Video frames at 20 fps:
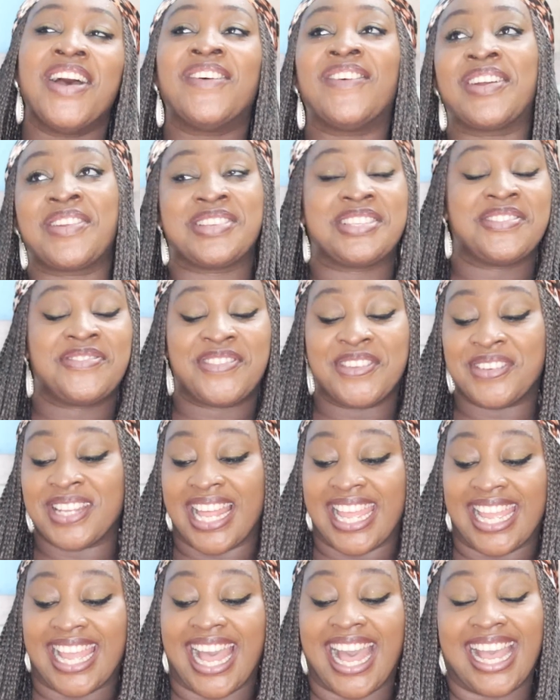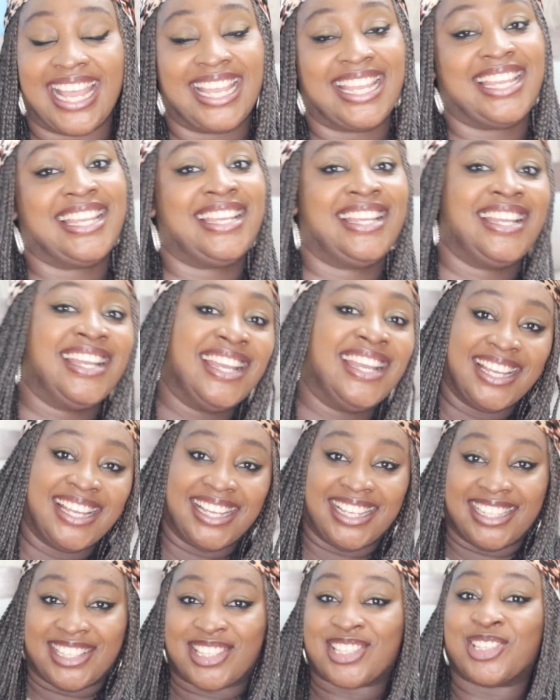Why does it feel like I
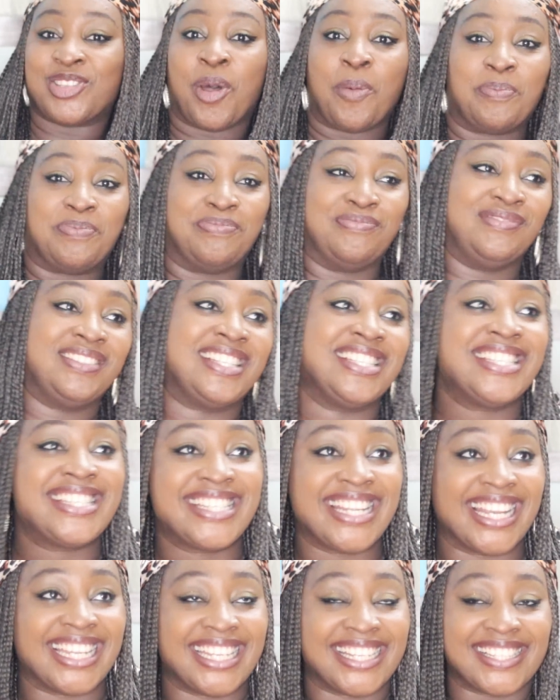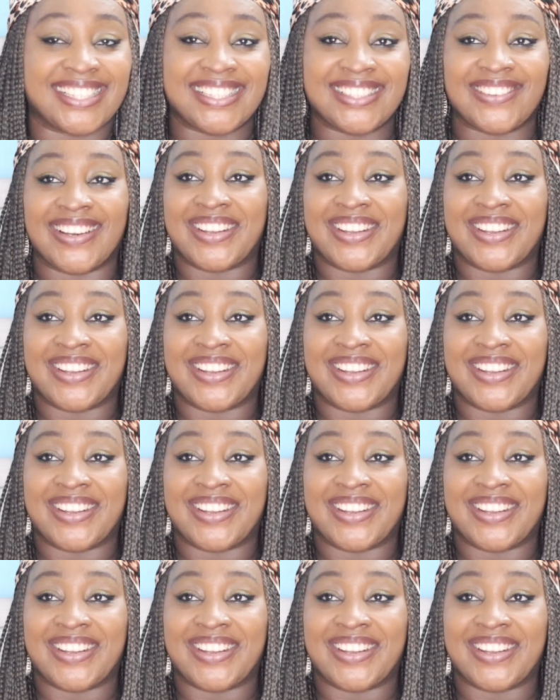snub this channel?